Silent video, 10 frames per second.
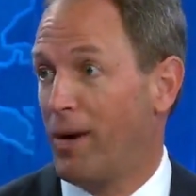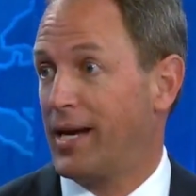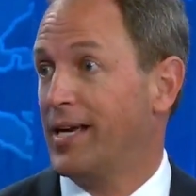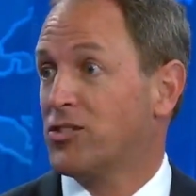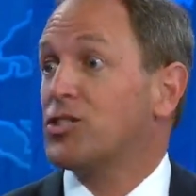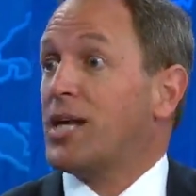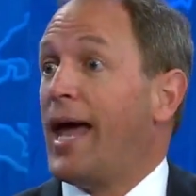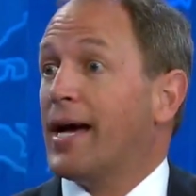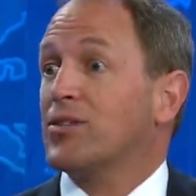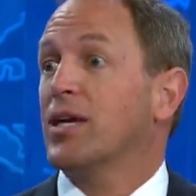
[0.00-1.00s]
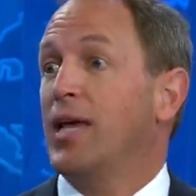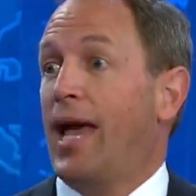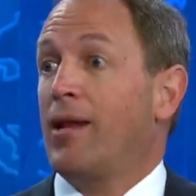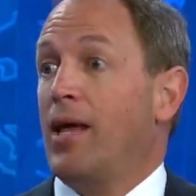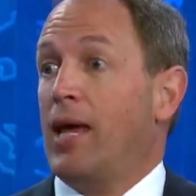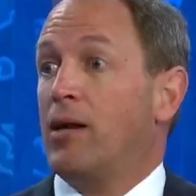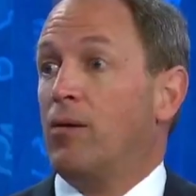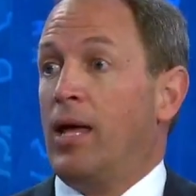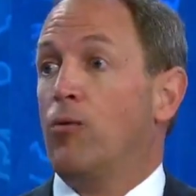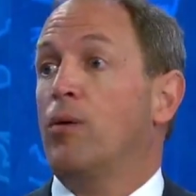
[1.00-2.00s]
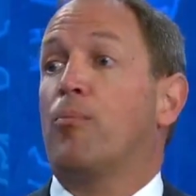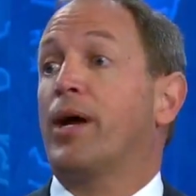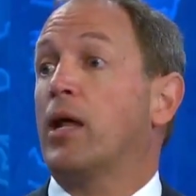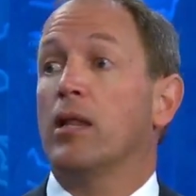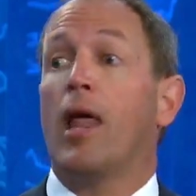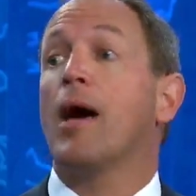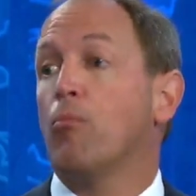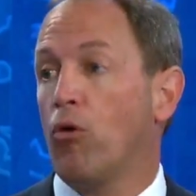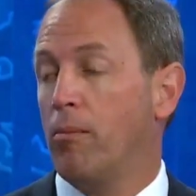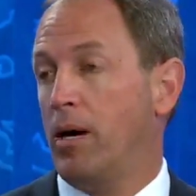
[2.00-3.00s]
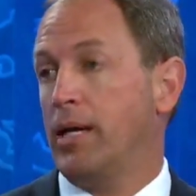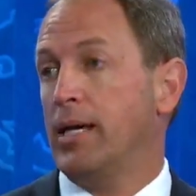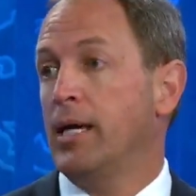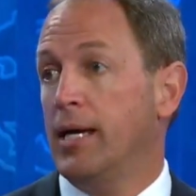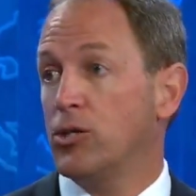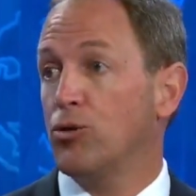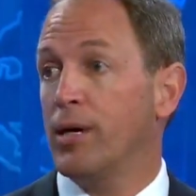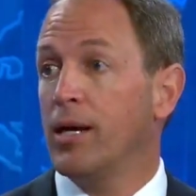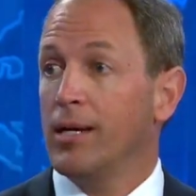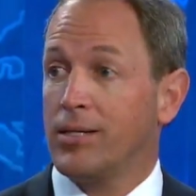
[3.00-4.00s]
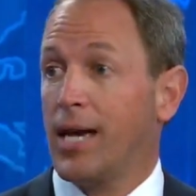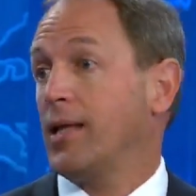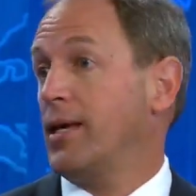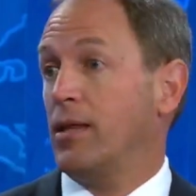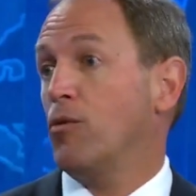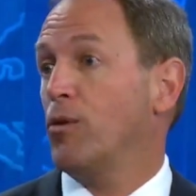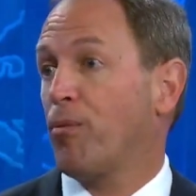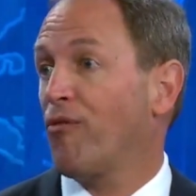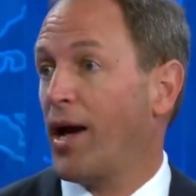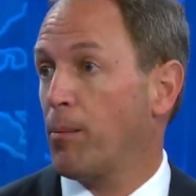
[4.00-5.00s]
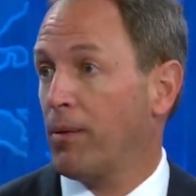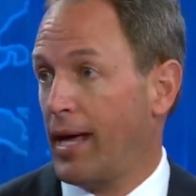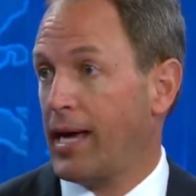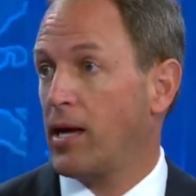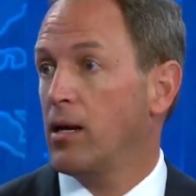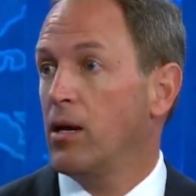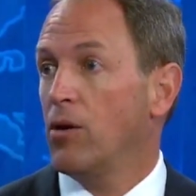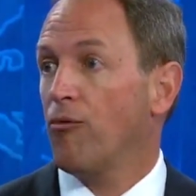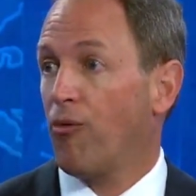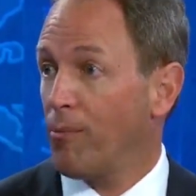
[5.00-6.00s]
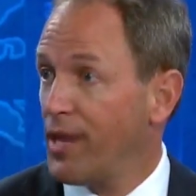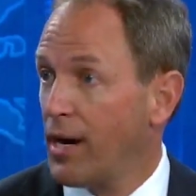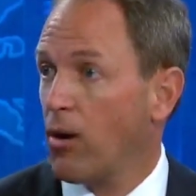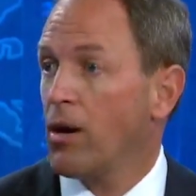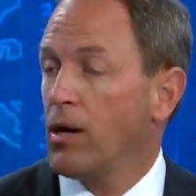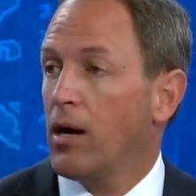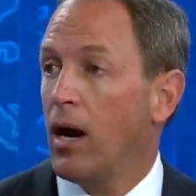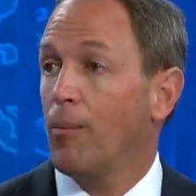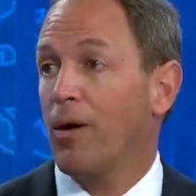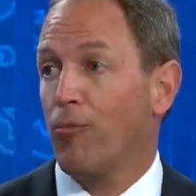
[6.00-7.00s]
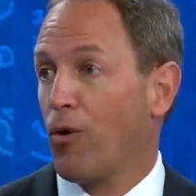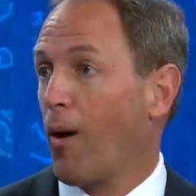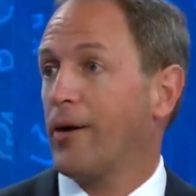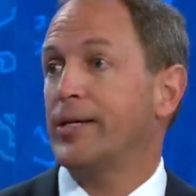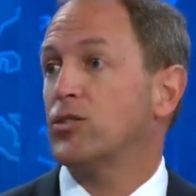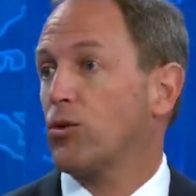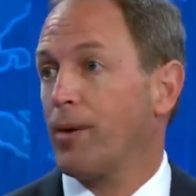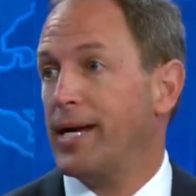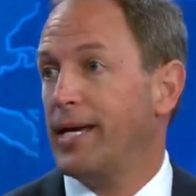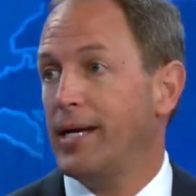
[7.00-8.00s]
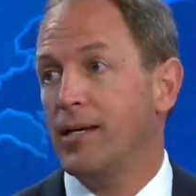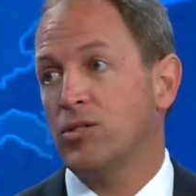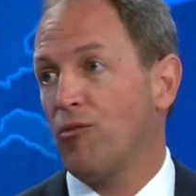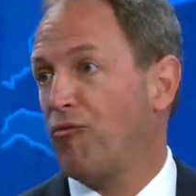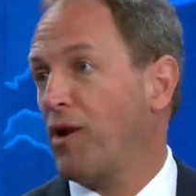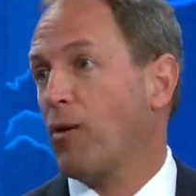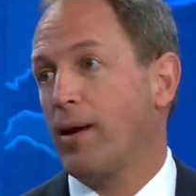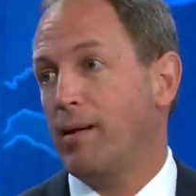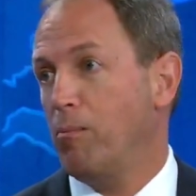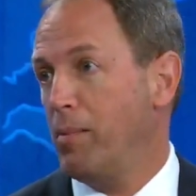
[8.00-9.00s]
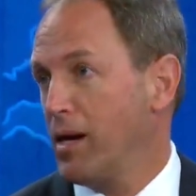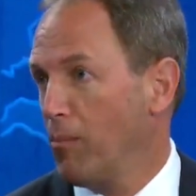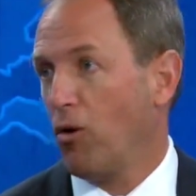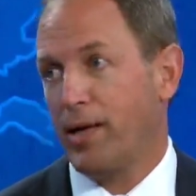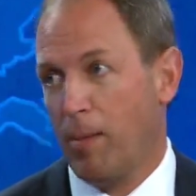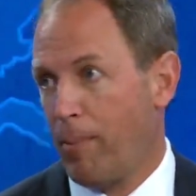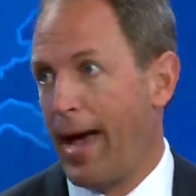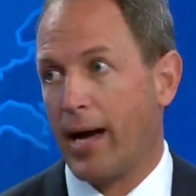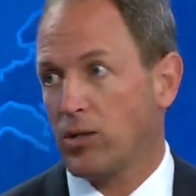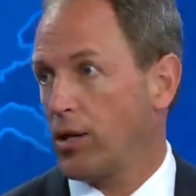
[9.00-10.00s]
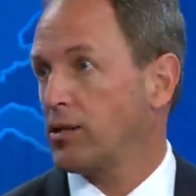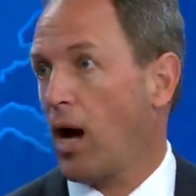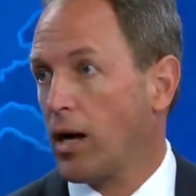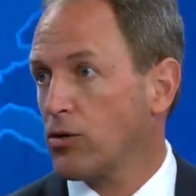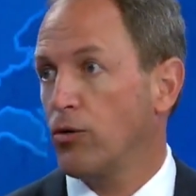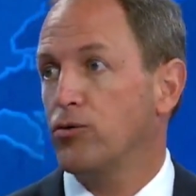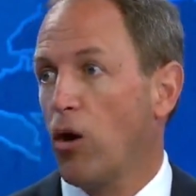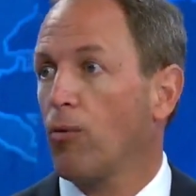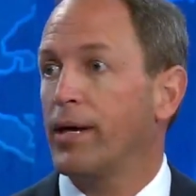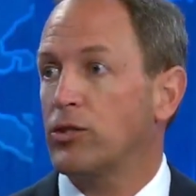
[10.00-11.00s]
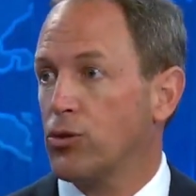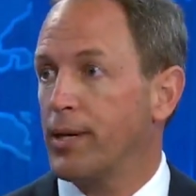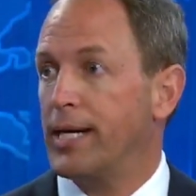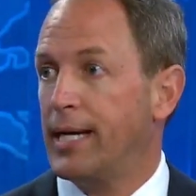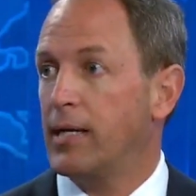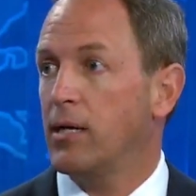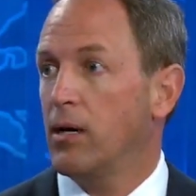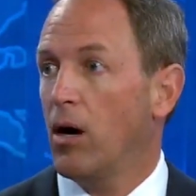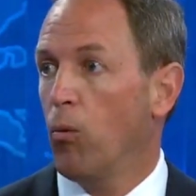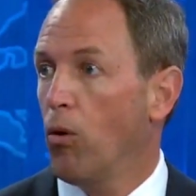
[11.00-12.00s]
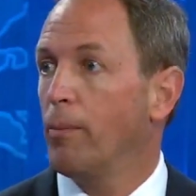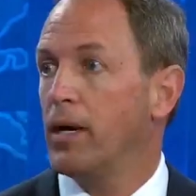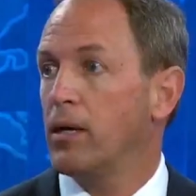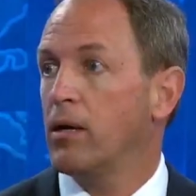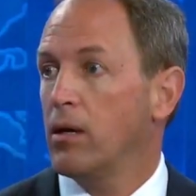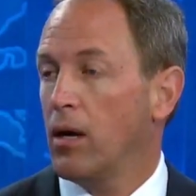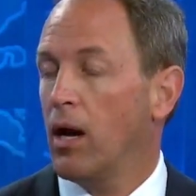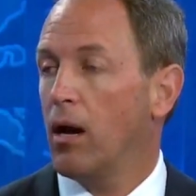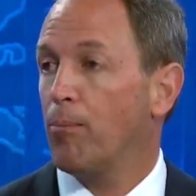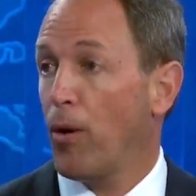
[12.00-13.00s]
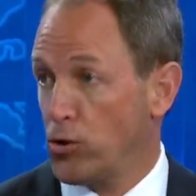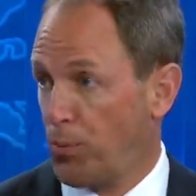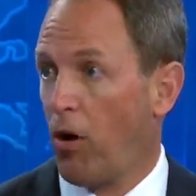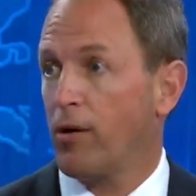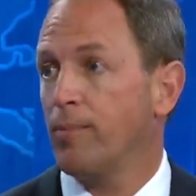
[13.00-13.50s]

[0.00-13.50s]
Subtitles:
Get more money. It's just an ask. Yeah. And it would bring a lot more money into it. Secondly, then it would provide a plan from there. Requiring screening is a very minimal impact on a doctor who's already treating a woman postpartum.